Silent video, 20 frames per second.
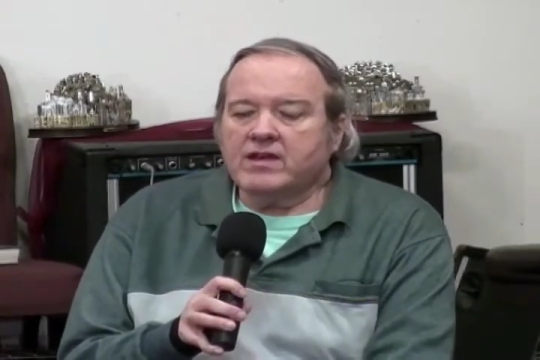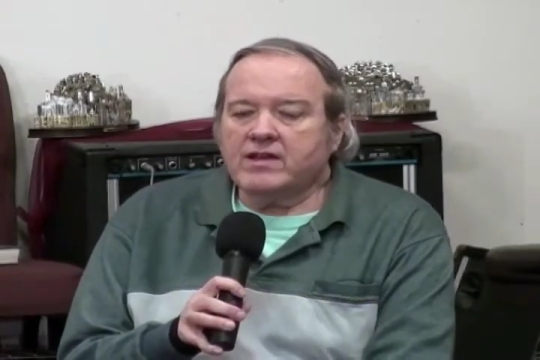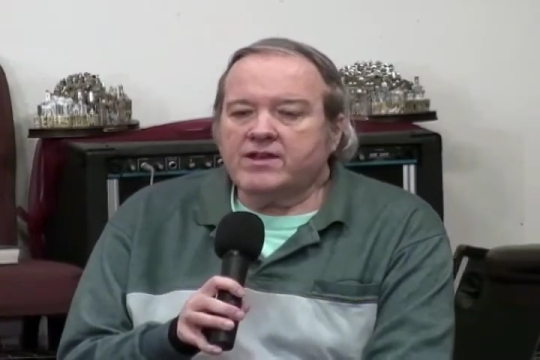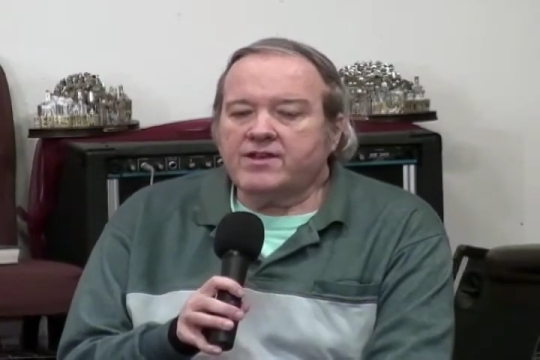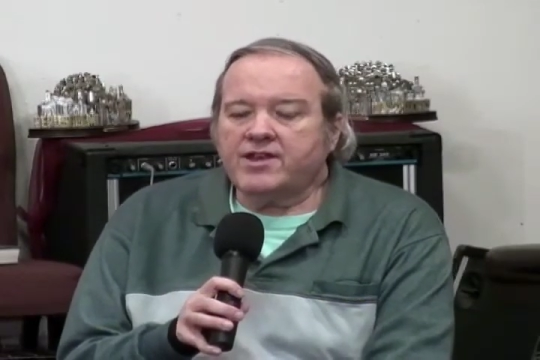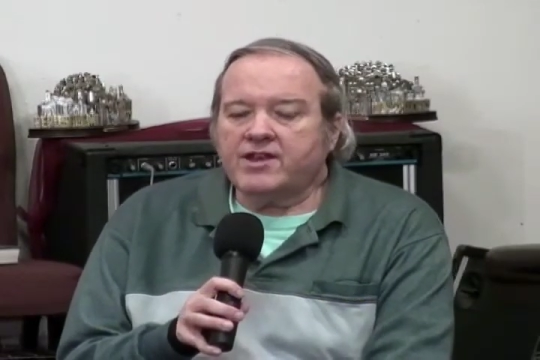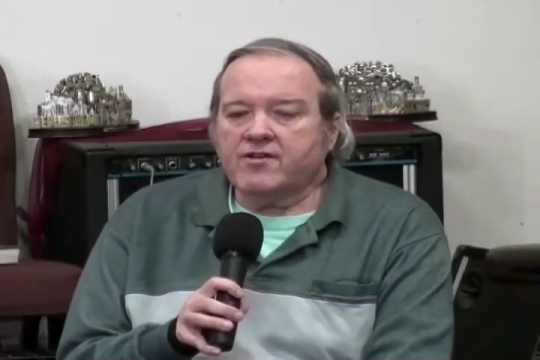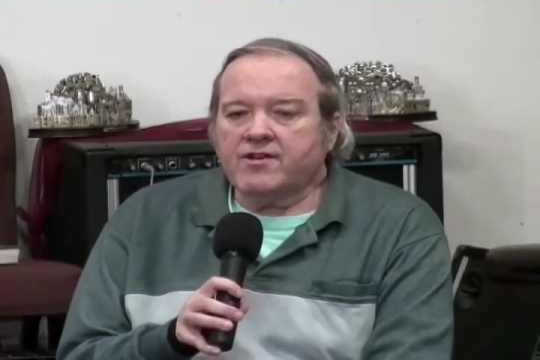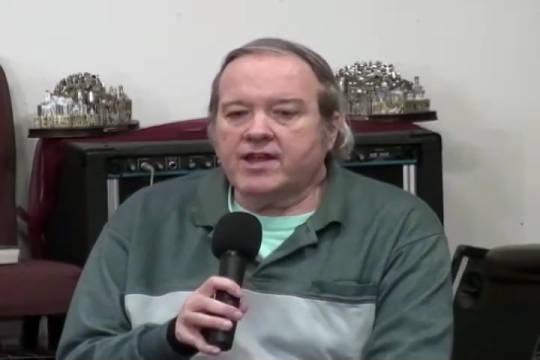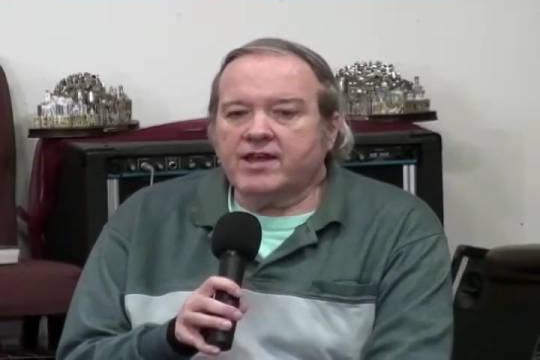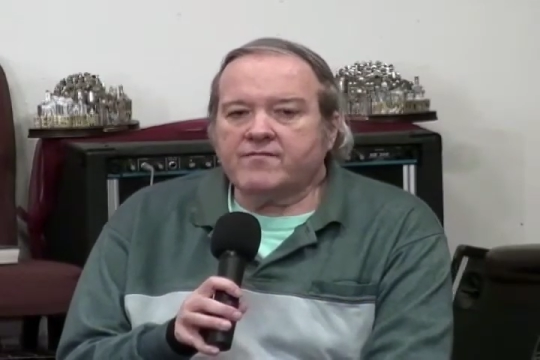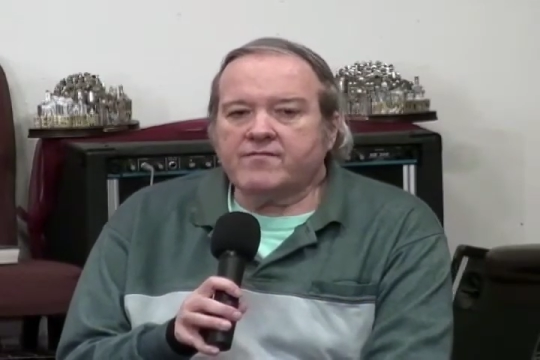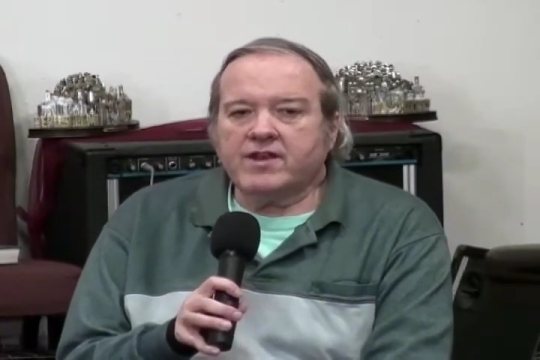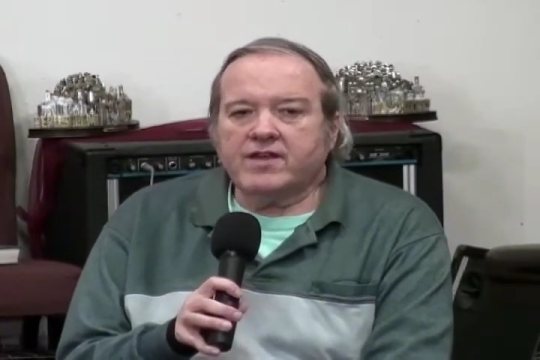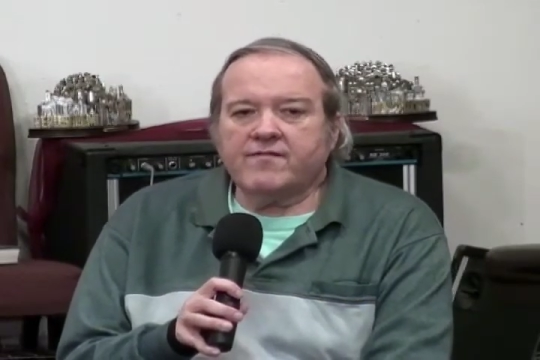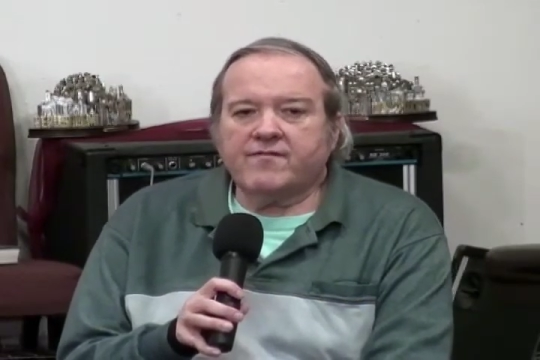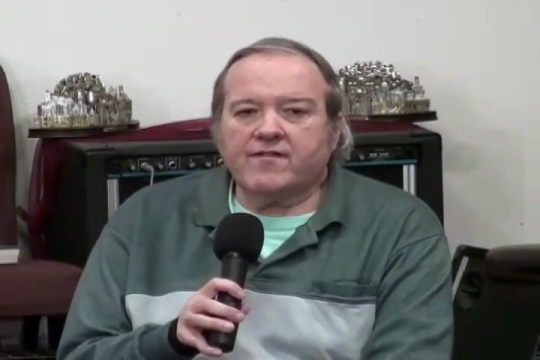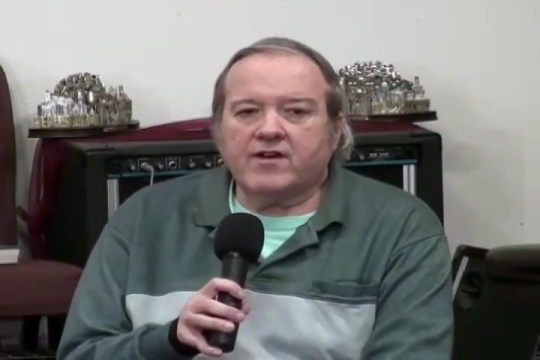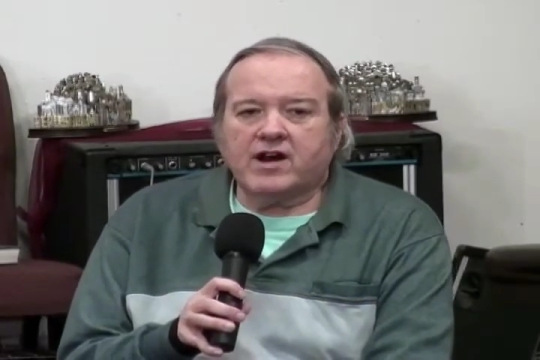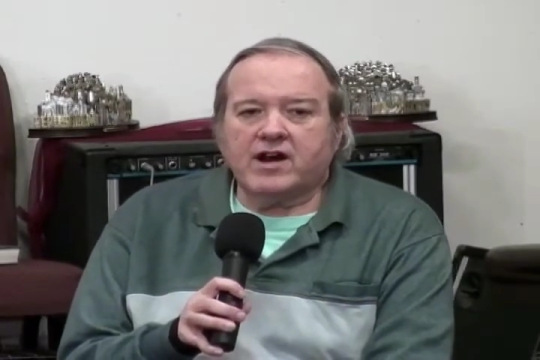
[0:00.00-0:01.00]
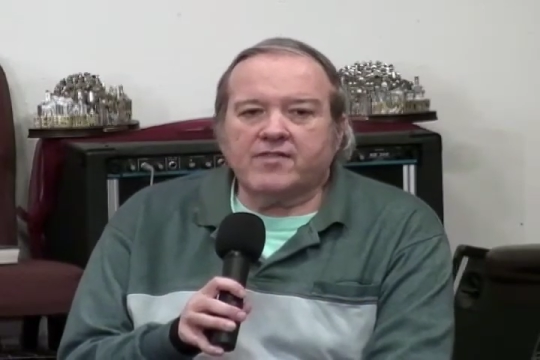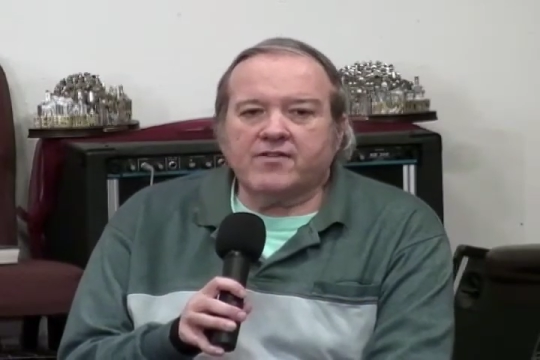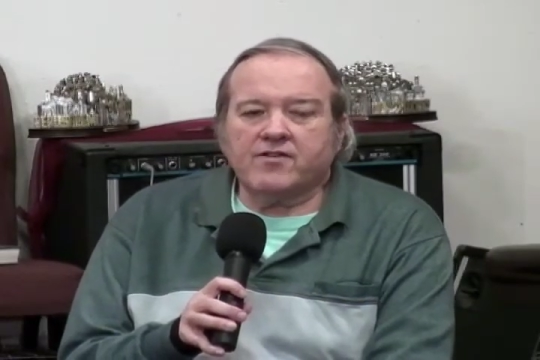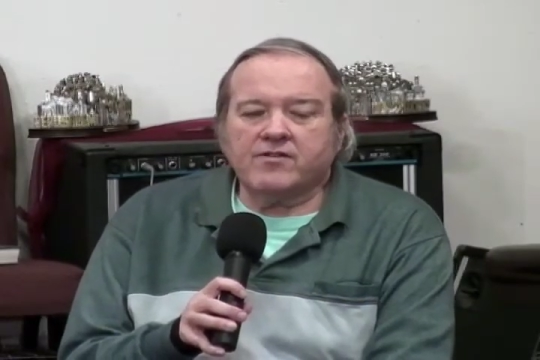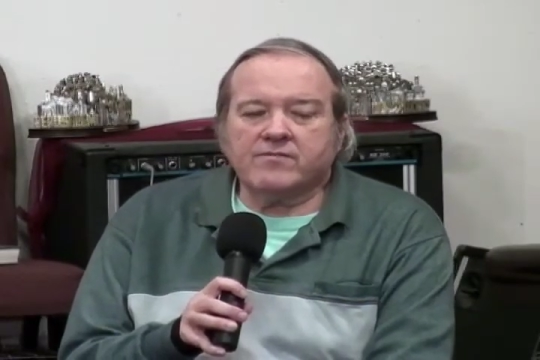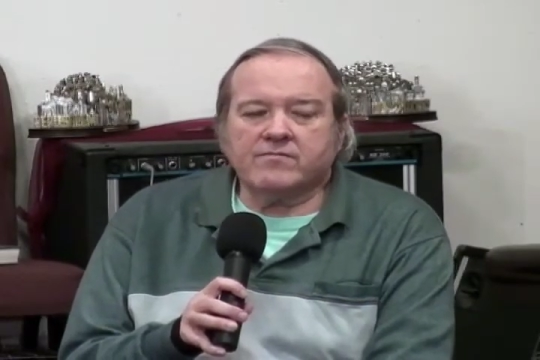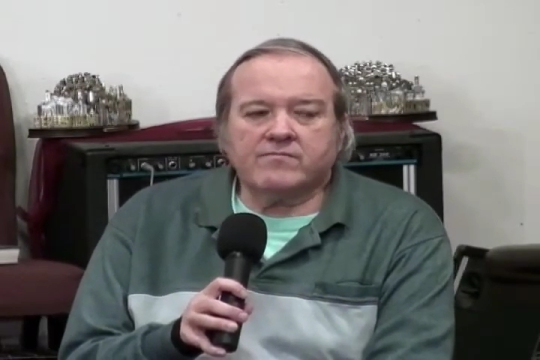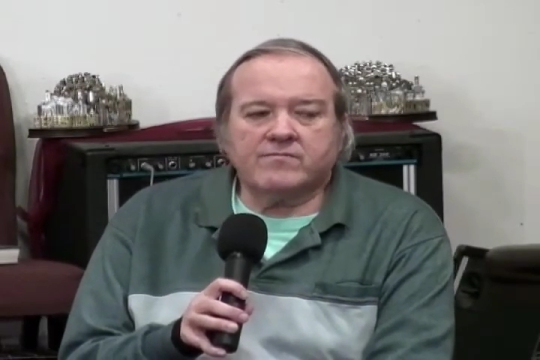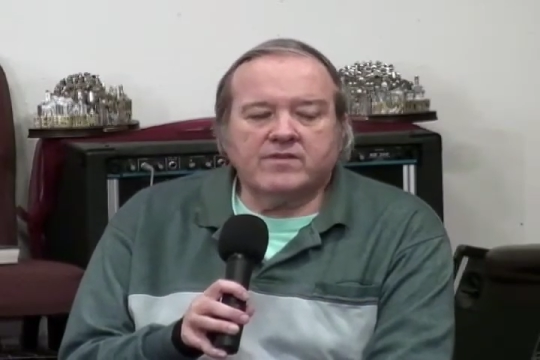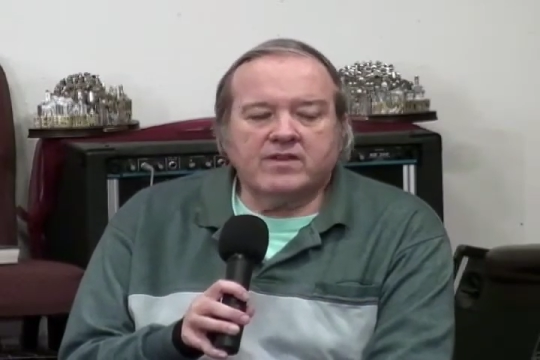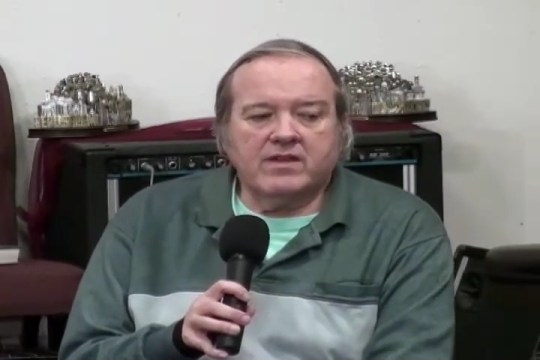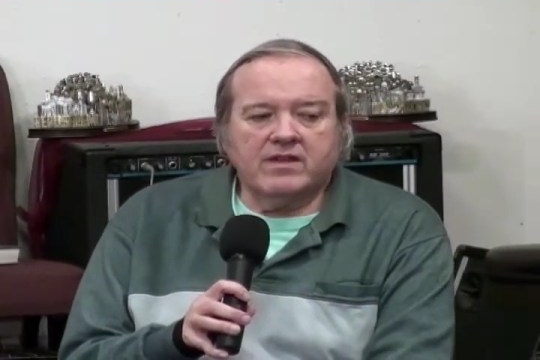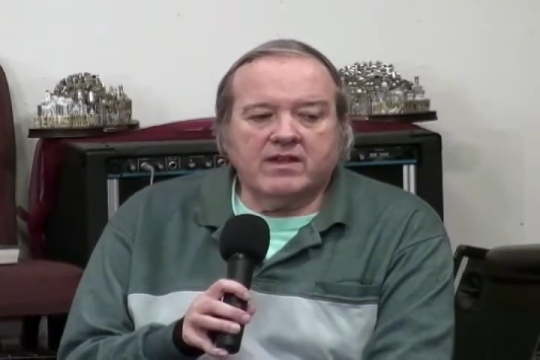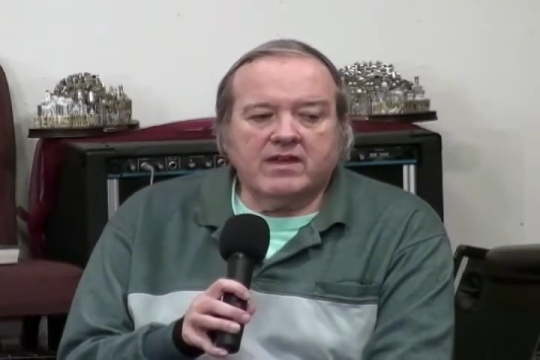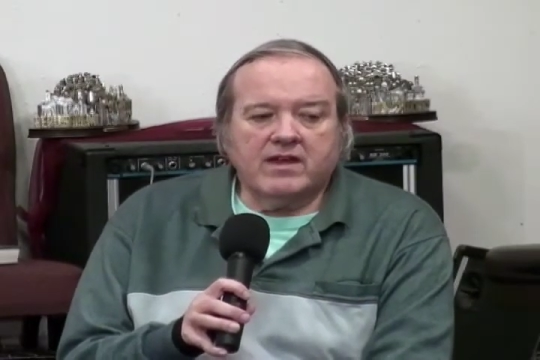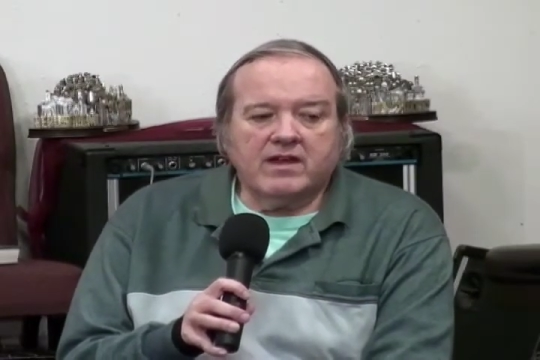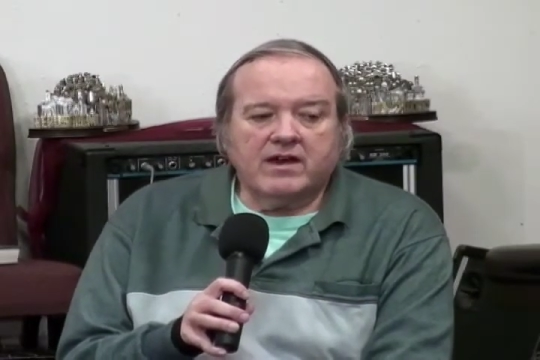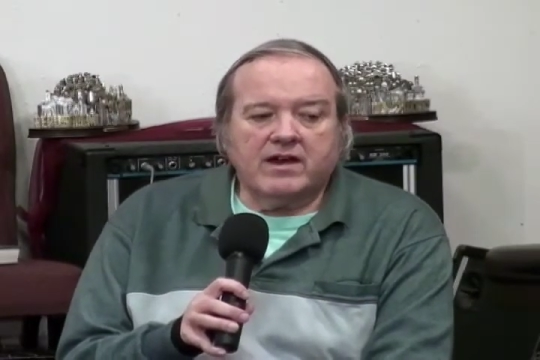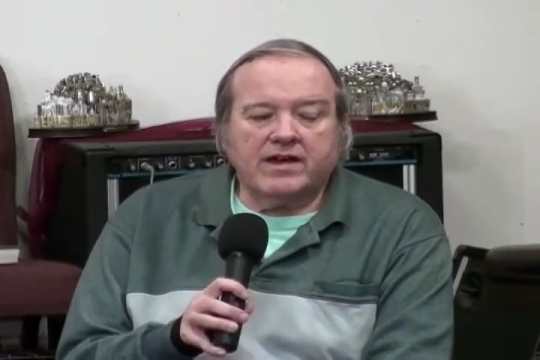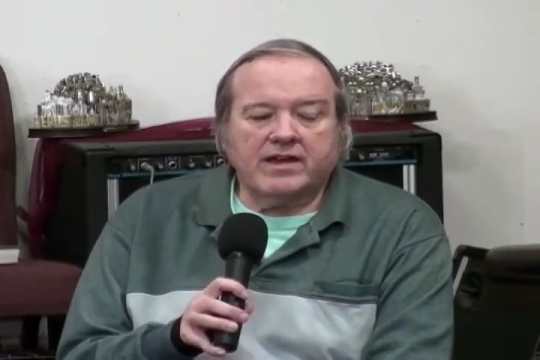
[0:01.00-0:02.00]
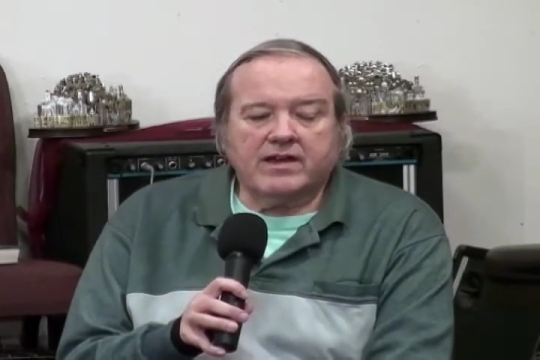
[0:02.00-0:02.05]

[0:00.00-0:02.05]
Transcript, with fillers: Dear Heavenly Father, I